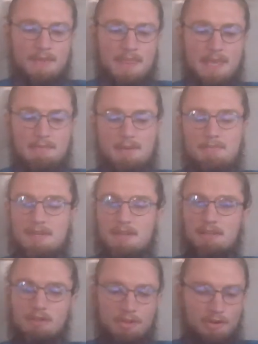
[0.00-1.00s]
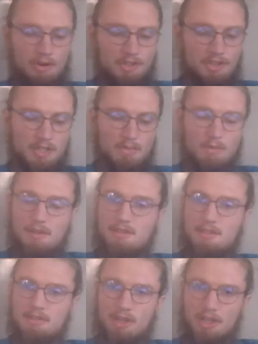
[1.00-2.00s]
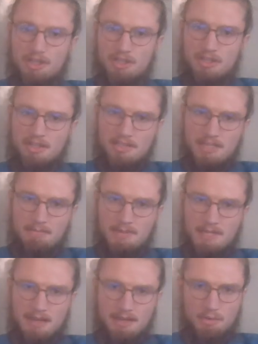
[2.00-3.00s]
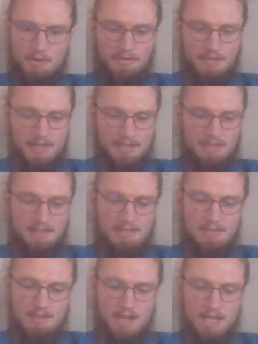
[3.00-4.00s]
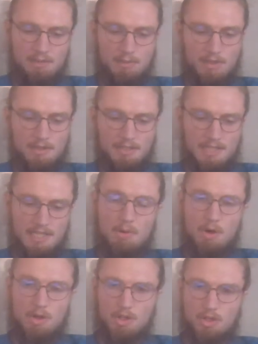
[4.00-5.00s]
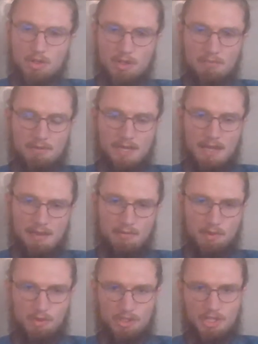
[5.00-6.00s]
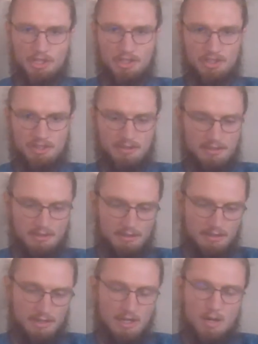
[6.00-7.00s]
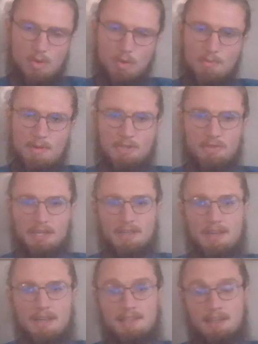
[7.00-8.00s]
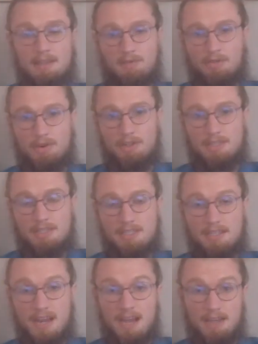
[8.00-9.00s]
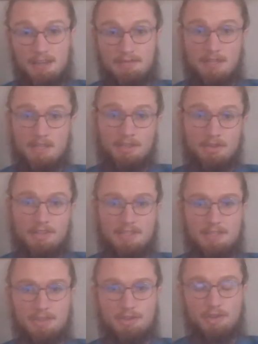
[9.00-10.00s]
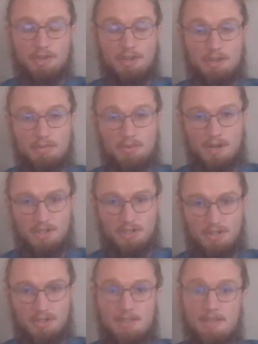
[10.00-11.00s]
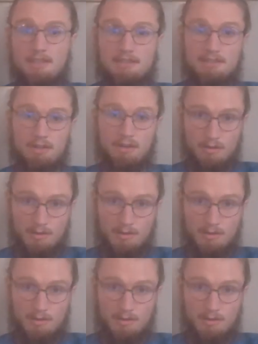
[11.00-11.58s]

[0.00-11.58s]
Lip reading: They may be lethargic with sluggish deep tendon reflexes, as well as emotional and behavioral changes. We must recognize that the first sign of increased intracranial pressure is